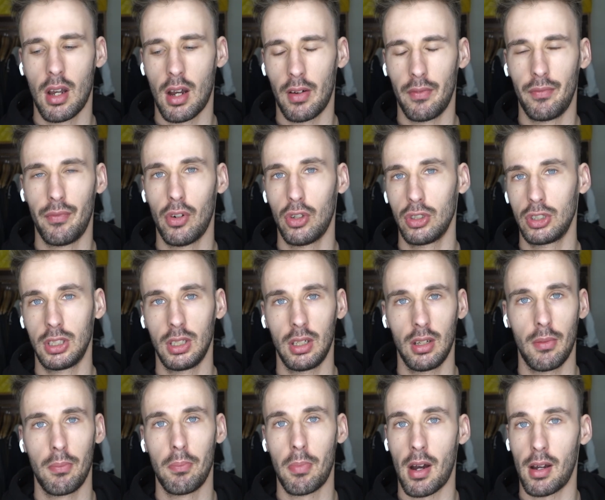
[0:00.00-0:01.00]

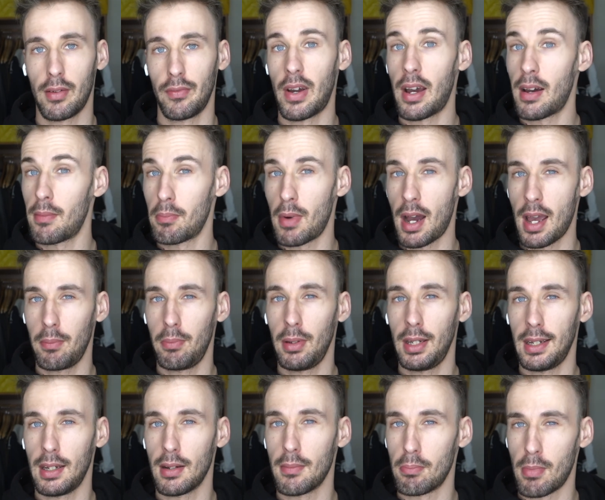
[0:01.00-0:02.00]
Unfortunate, but that might
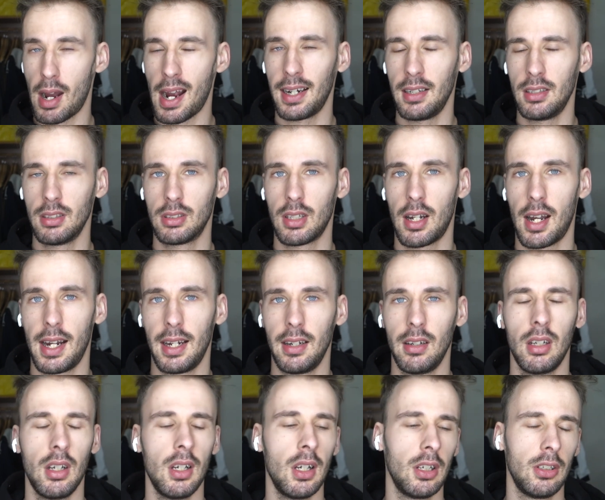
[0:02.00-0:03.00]
be my
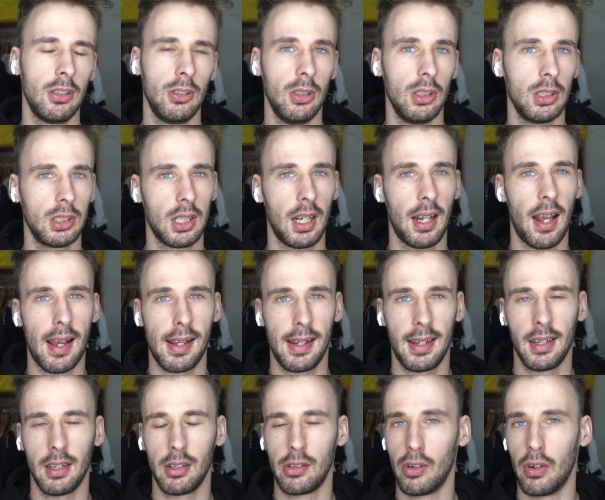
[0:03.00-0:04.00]
design. Usually I
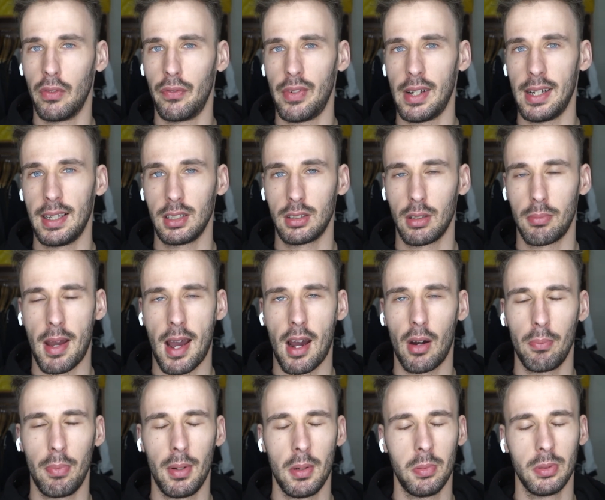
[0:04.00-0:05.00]
hear good things
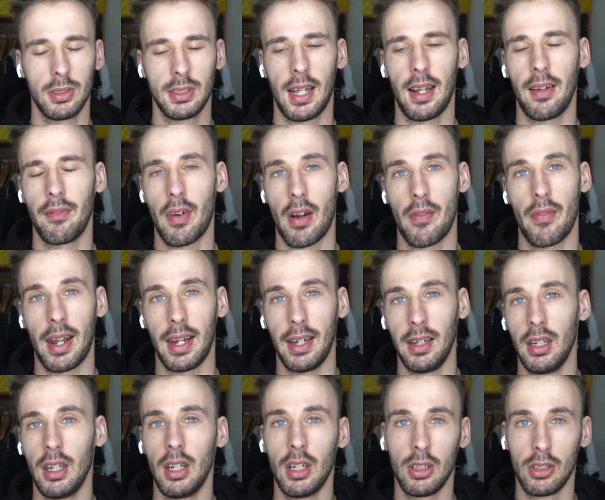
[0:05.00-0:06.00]
about people saying that
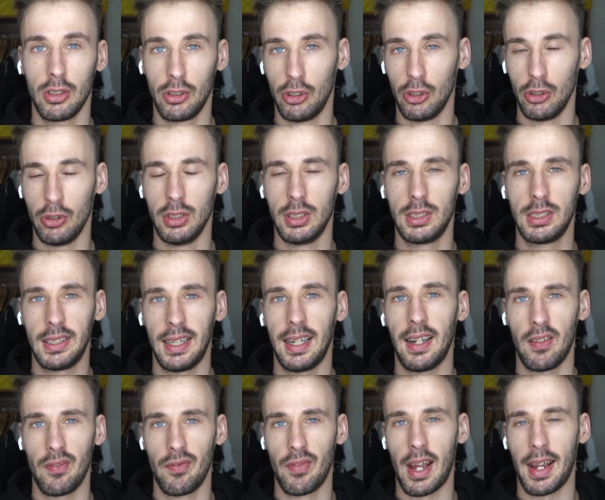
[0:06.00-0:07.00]
they do sit
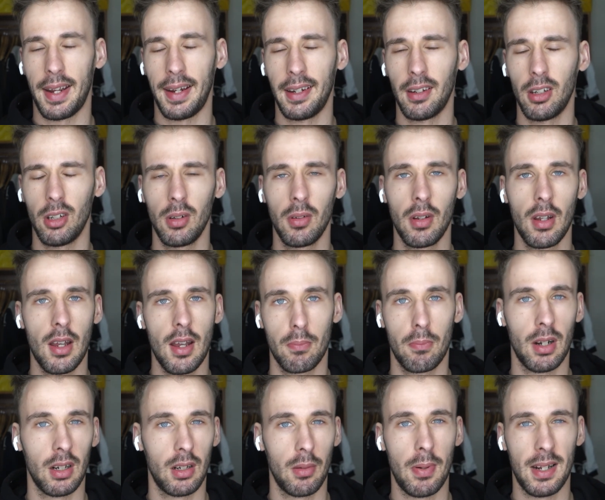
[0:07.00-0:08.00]
in their ear,
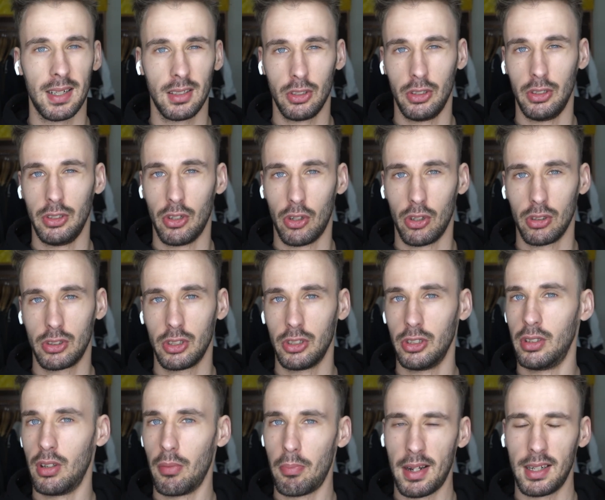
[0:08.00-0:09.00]
but it depends who you talk to,
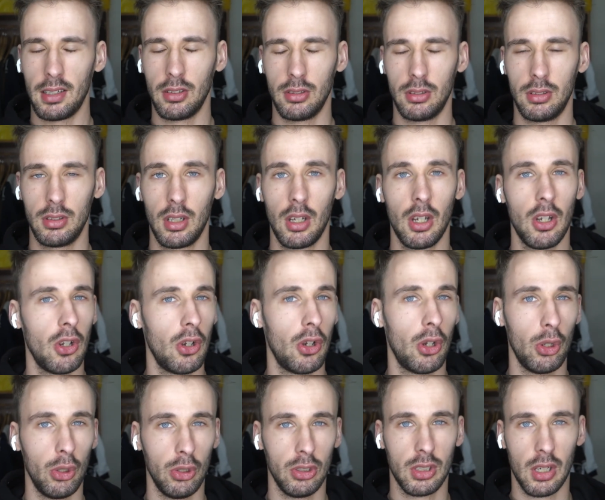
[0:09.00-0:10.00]
depends
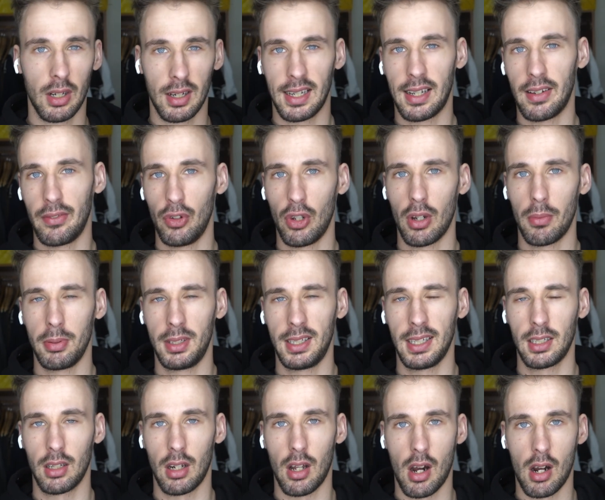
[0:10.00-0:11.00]
who's going to give you a
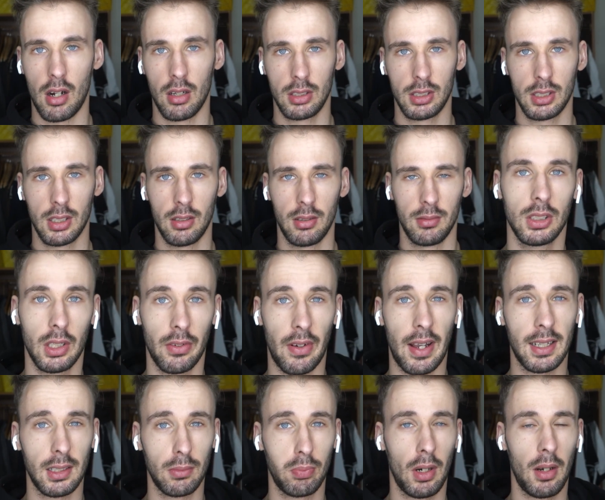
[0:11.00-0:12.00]
particular answer. So
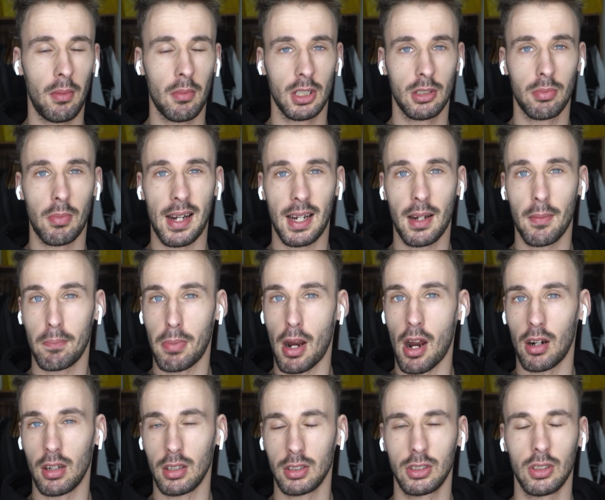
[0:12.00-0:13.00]
that is pretty much my
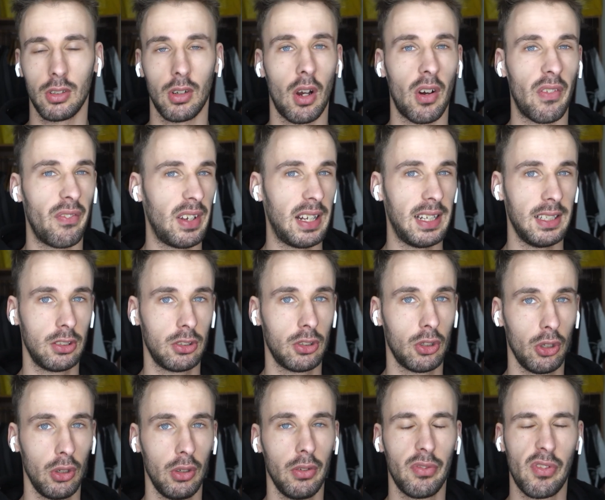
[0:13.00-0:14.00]
comparison of these
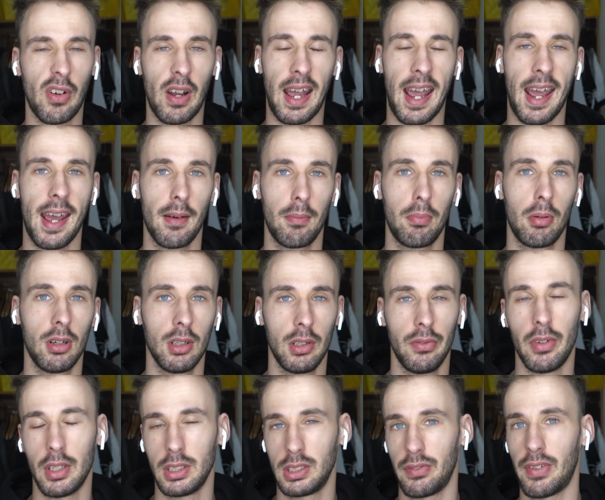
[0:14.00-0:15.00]
two for AirPods
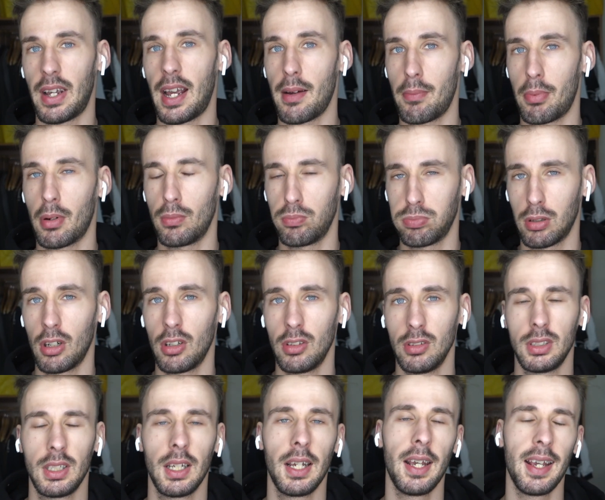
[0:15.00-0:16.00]
versus the AirPod
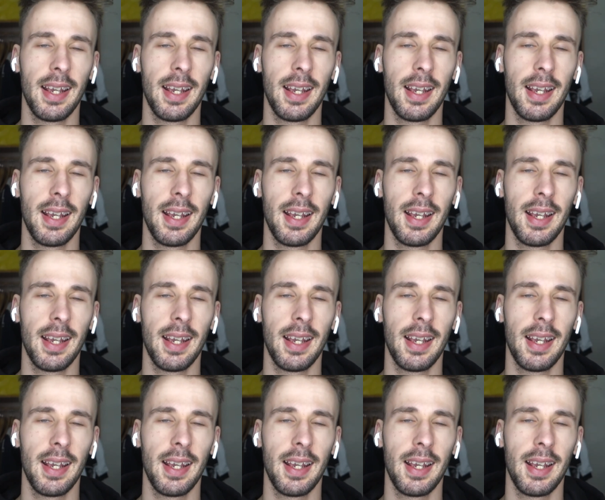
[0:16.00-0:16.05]
Pros.